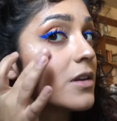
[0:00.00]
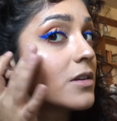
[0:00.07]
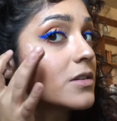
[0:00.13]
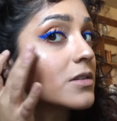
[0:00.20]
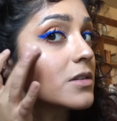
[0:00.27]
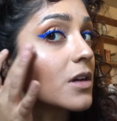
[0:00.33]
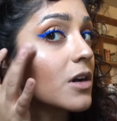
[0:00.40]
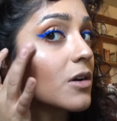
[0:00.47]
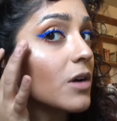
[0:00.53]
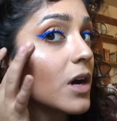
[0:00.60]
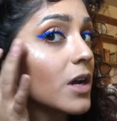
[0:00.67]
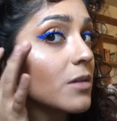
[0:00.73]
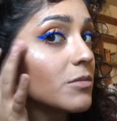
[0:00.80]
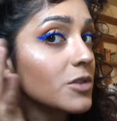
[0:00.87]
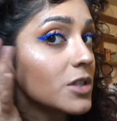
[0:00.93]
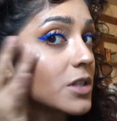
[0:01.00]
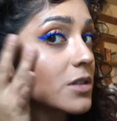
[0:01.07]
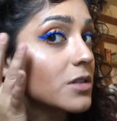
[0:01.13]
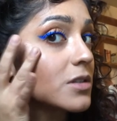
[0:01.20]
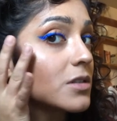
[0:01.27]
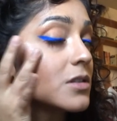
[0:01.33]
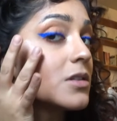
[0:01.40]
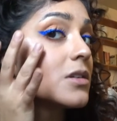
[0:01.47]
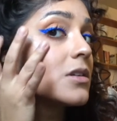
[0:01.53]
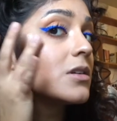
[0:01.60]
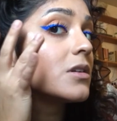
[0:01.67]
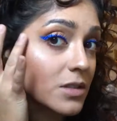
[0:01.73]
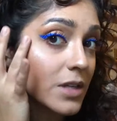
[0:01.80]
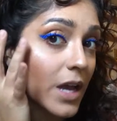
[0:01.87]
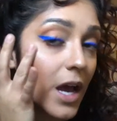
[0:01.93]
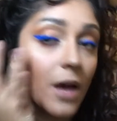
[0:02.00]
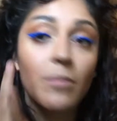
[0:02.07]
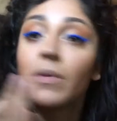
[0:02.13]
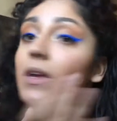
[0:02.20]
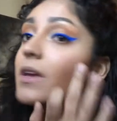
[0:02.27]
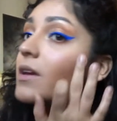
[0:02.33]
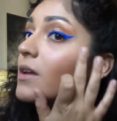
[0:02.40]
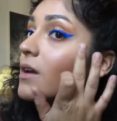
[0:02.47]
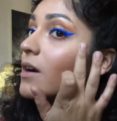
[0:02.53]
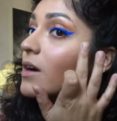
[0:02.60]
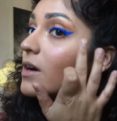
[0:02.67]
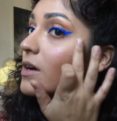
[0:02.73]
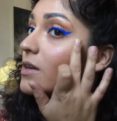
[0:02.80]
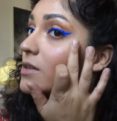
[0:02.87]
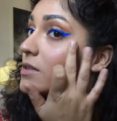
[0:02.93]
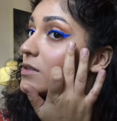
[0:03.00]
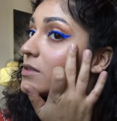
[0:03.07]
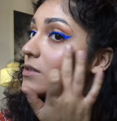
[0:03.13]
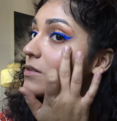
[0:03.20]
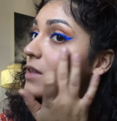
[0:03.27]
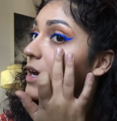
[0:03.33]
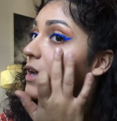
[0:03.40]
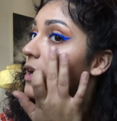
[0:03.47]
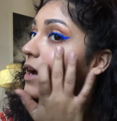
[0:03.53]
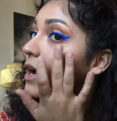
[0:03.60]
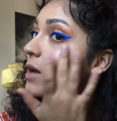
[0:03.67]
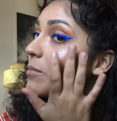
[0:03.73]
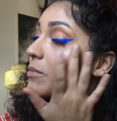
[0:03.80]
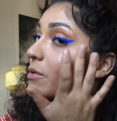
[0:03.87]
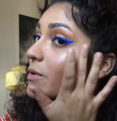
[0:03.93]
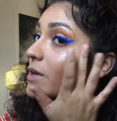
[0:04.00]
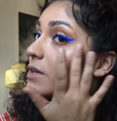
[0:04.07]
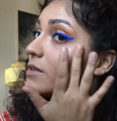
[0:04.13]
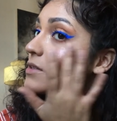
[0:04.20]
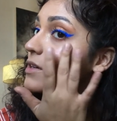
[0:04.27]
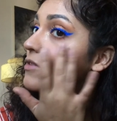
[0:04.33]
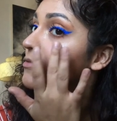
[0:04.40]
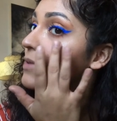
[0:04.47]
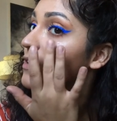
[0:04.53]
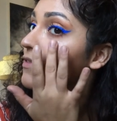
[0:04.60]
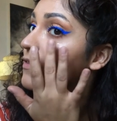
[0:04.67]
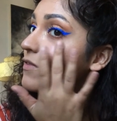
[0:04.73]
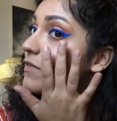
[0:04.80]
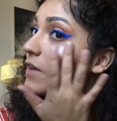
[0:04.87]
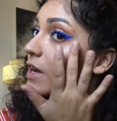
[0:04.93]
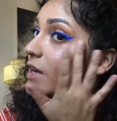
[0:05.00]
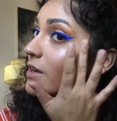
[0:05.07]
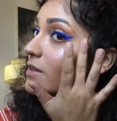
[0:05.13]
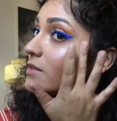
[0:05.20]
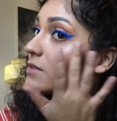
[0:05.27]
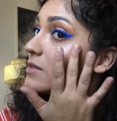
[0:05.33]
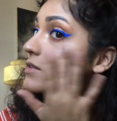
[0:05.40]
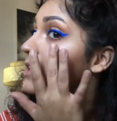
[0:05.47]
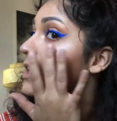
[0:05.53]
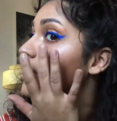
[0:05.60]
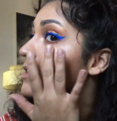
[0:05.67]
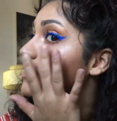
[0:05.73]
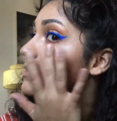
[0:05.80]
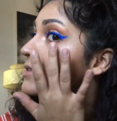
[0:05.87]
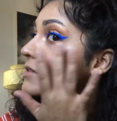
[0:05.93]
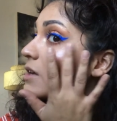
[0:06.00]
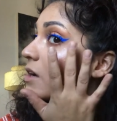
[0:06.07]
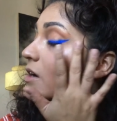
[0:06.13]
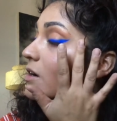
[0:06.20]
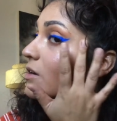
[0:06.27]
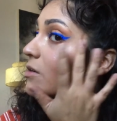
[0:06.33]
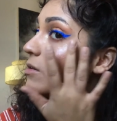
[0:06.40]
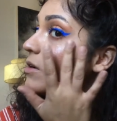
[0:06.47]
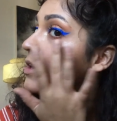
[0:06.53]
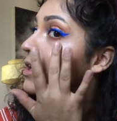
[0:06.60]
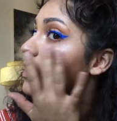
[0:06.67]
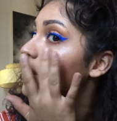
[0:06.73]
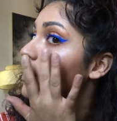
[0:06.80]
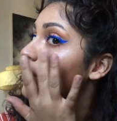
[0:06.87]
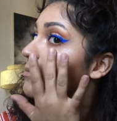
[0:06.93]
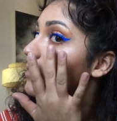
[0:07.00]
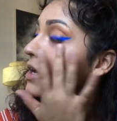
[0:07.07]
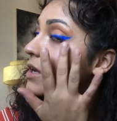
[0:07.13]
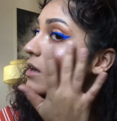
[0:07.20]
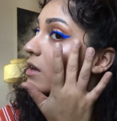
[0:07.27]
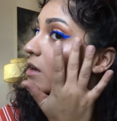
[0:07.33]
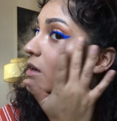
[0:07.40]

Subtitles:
so I'm just tapping it on to that high point of my face, like so. My